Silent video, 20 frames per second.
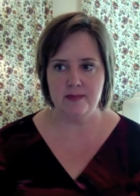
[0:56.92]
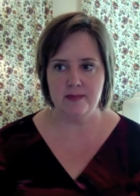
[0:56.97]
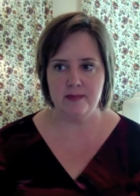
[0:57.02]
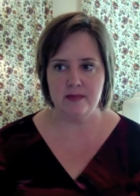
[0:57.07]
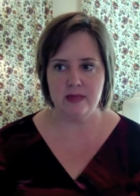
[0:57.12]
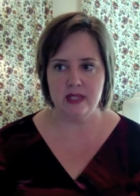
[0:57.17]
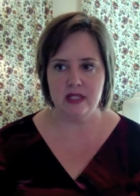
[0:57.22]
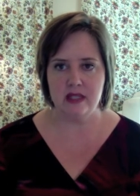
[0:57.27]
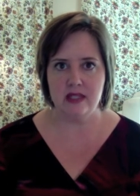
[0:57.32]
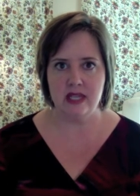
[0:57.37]

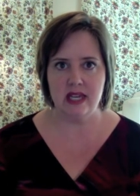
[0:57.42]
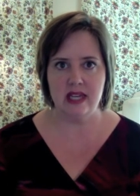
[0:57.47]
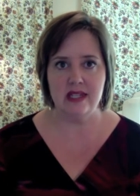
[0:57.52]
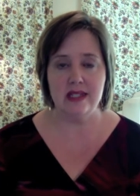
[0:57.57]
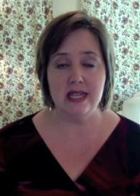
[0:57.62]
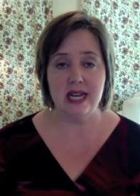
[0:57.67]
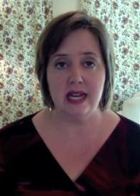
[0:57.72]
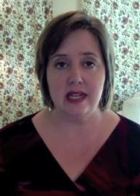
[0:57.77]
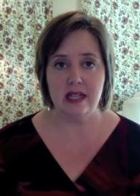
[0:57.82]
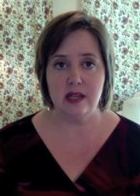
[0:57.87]
say
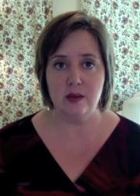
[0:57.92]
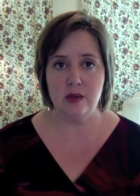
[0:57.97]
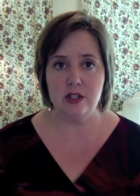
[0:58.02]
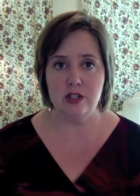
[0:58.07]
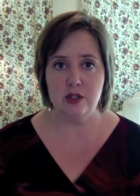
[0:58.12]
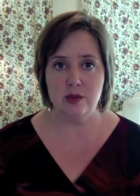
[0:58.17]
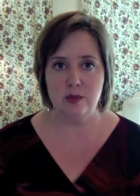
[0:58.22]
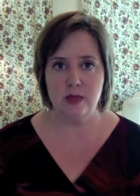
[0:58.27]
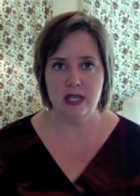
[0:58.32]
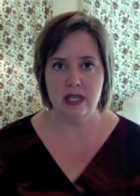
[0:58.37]
exactly what you
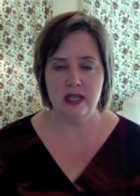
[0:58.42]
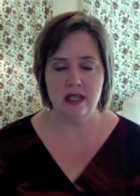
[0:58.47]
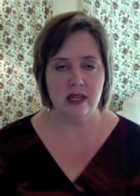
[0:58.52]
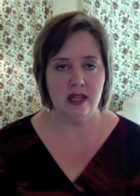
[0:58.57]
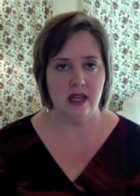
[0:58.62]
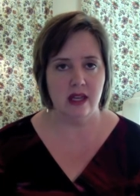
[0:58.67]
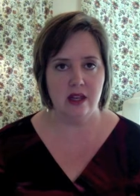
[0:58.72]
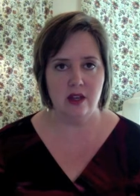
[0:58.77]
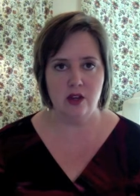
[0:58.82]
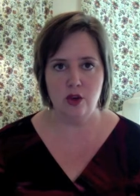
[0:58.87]
mean
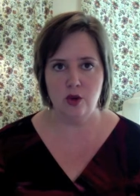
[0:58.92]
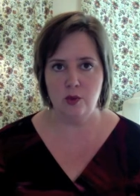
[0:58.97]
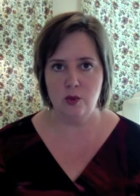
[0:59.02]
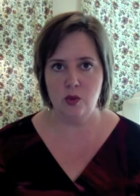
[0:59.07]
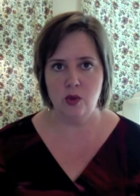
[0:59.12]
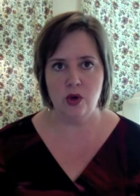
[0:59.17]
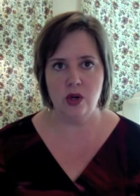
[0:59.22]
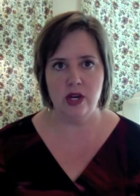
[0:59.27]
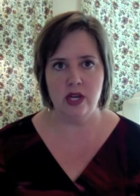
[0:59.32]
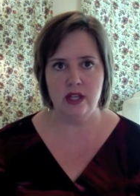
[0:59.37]
and no
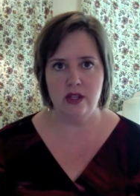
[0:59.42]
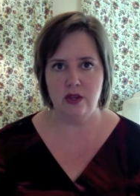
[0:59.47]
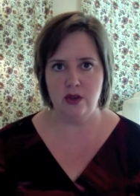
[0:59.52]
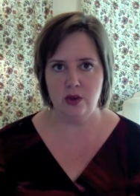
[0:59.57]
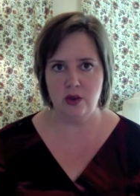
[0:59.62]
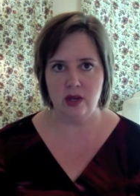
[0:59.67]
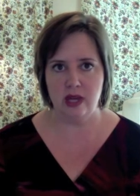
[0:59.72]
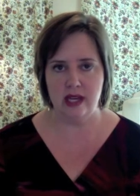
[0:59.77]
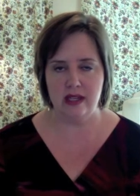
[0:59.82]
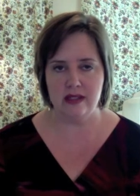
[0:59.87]
more and no
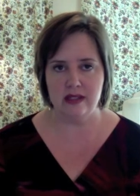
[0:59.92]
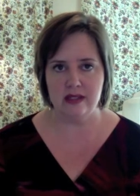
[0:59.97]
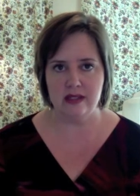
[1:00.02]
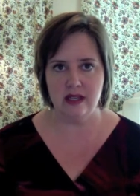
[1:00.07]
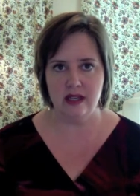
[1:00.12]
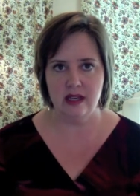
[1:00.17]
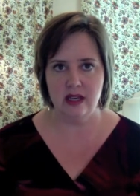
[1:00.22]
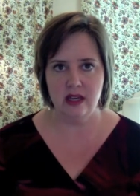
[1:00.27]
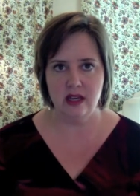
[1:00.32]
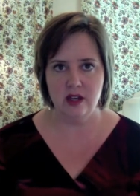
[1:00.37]
less.
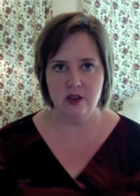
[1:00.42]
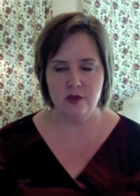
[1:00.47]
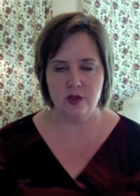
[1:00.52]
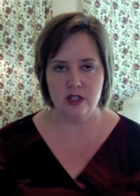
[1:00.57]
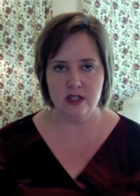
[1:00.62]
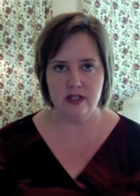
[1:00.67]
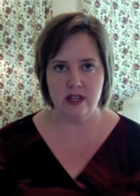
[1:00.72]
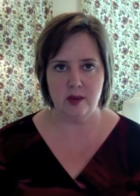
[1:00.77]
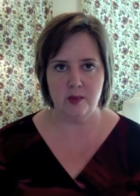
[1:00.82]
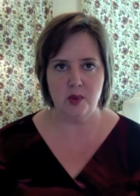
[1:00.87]
For
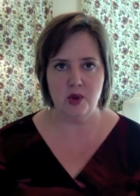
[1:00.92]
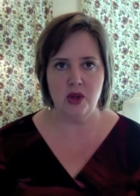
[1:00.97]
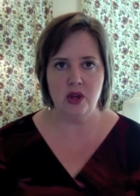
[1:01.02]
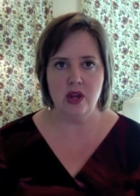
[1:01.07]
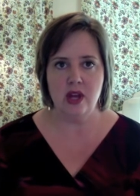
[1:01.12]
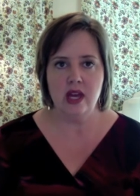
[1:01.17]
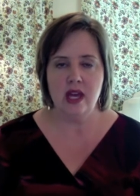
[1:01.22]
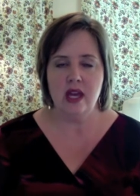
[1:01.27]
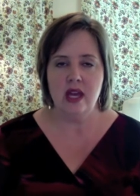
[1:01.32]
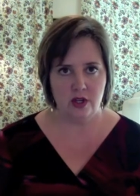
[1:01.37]
example,
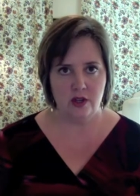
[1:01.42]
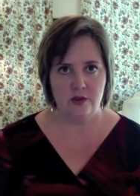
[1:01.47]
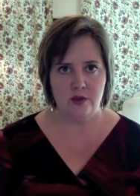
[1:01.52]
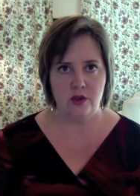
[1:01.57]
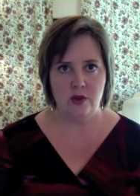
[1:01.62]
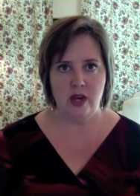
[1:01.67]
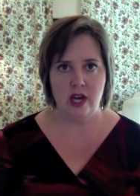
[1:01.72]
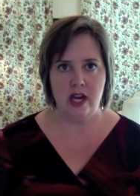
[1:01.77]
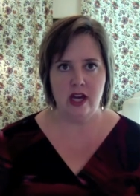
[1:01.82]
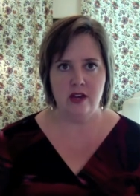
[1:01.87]
if you
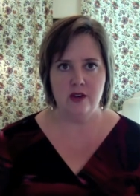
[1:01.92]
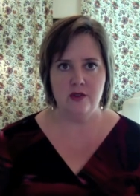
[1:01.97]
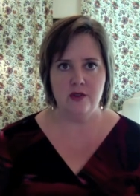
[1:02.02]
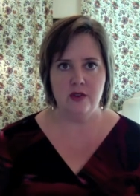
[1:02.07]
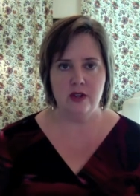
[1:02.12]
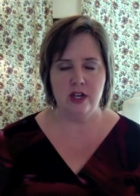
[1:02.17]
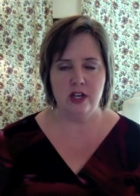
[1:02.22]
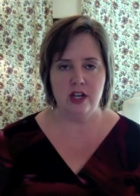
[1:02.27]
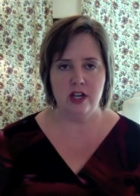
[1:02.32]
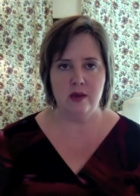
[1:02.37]
have
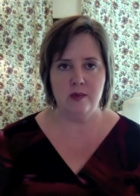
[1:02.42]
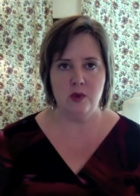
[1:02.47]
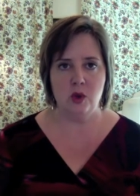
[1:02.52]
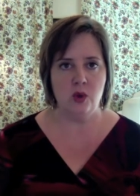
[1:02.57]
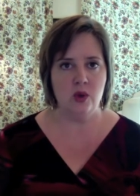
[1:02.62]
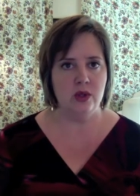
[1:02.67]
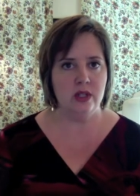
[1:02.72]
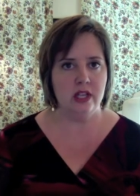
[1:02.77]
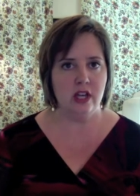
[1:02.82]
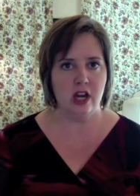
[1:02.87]

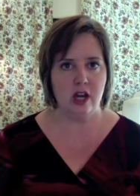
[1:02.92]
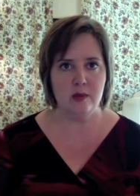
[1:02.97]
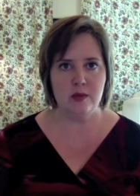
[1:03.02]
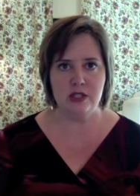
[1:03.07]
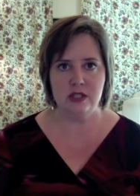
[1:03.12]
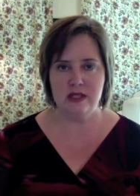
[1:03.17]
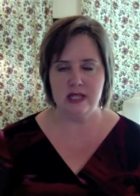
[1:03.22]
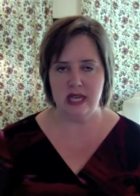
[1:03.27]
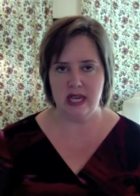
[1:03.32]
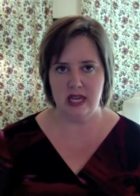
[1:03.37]
only
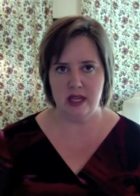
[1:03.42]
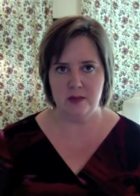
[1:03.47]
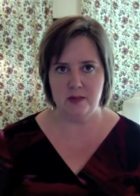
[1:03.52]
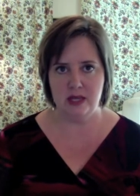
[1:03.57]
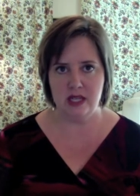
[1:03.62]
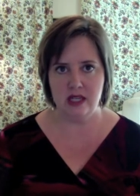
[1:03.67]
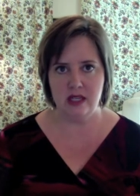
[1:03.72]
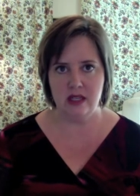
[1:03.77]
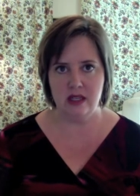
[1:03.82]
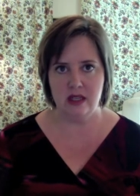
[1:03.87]
options A and
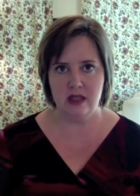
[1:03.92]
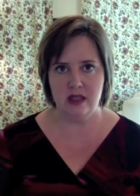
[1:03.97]
B